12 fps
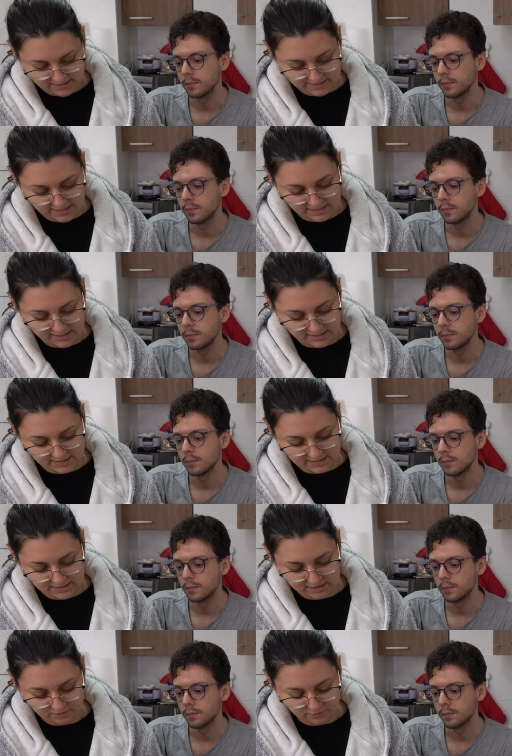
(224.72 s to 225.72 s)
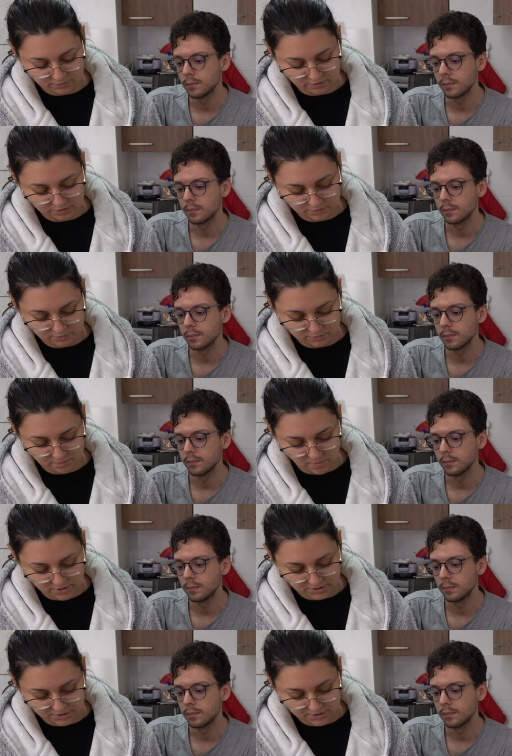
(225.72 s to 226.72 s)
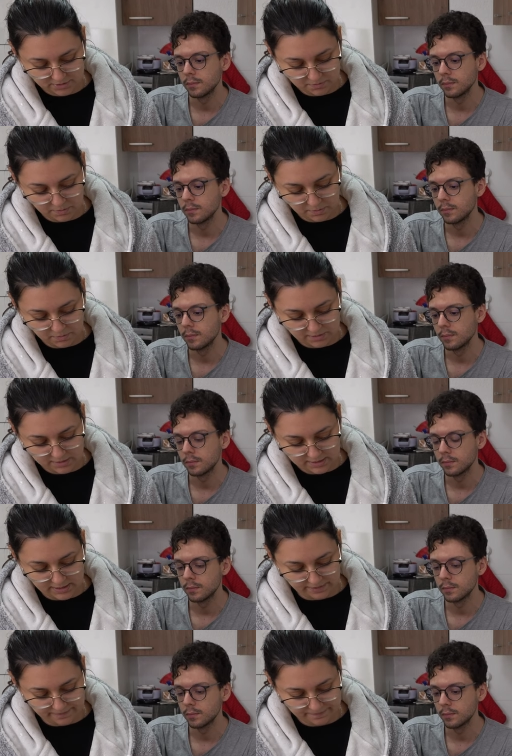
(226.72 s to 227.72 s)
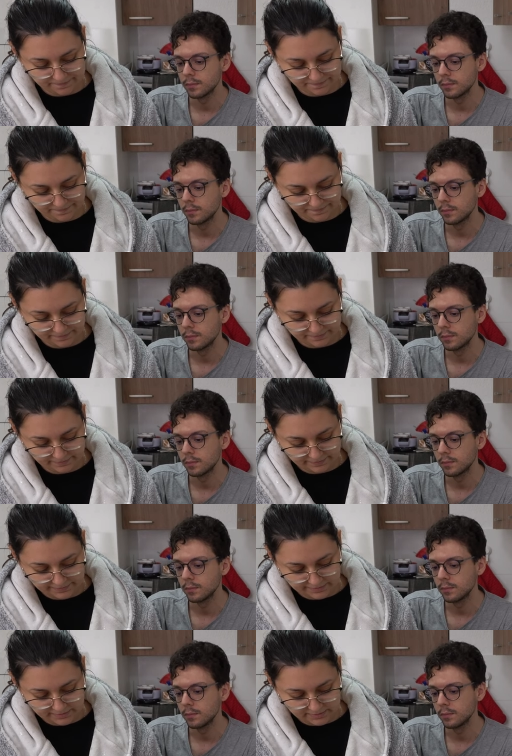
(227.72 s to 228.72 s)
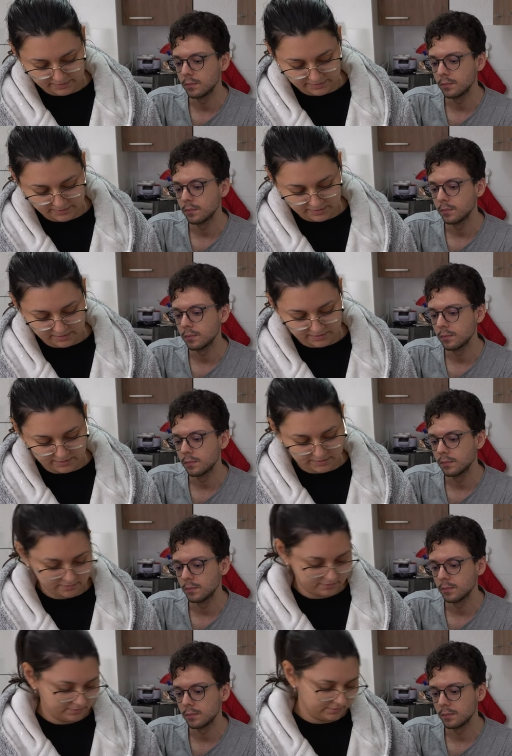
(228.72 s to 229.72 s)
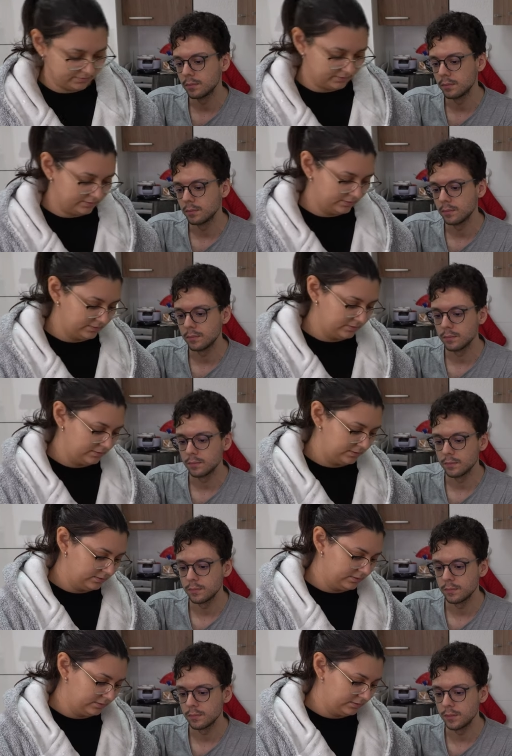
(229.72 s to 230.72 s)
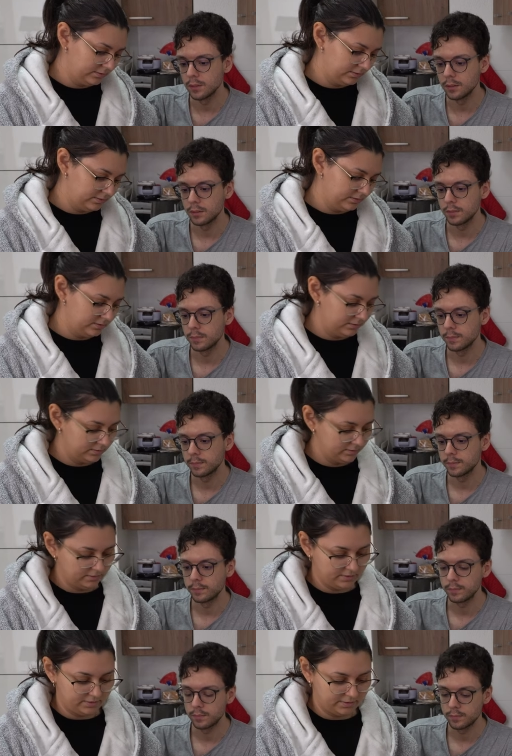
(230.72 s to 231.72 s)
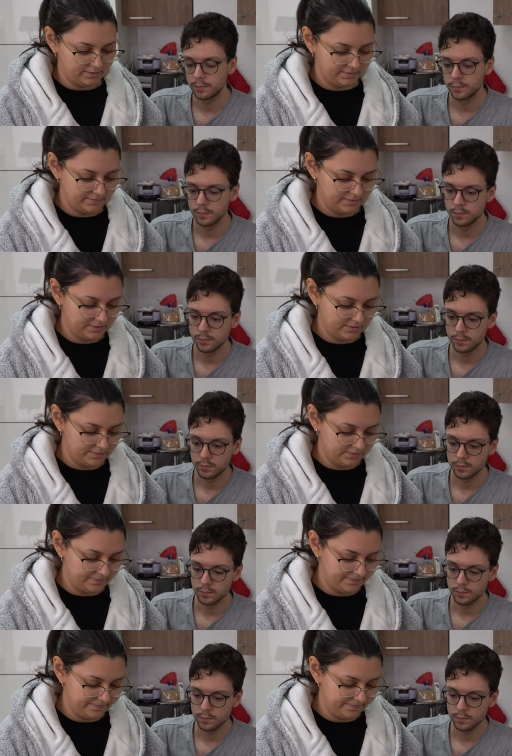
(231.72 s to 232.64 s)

Speaker 1: Technically this is for two portions, we will see. Is this... Yes. Okay, so.